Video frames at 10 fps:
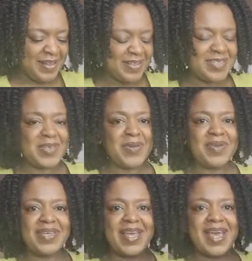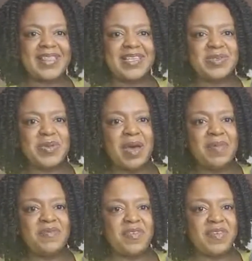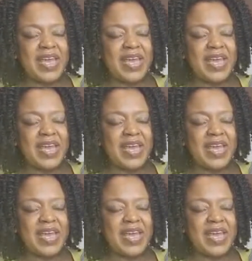So yeah, this will come in very